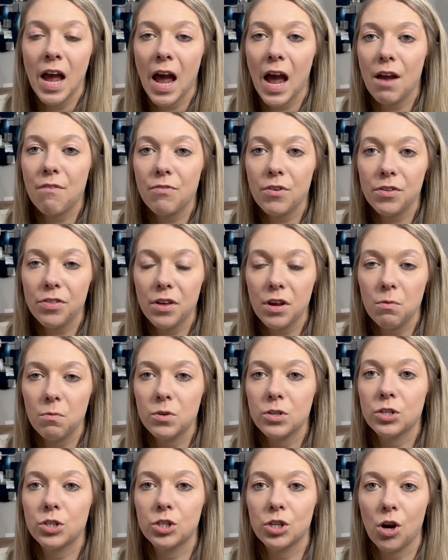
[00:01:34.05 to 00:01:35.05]
everything
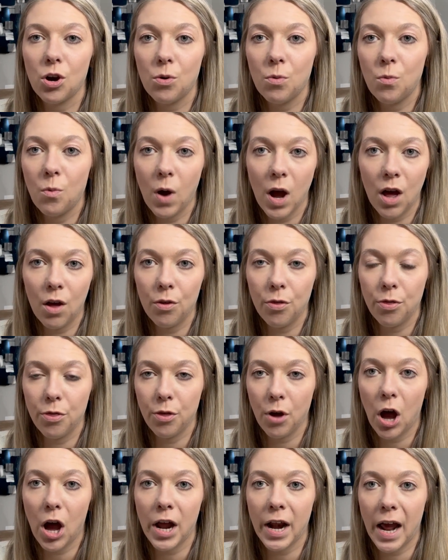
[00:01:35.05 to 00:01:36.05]
was so well
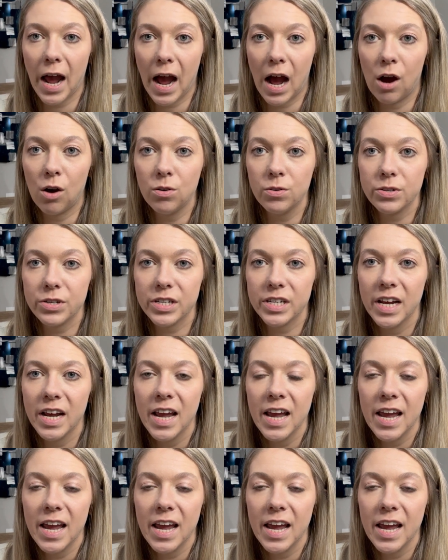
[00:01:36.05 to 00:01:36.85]
thought out,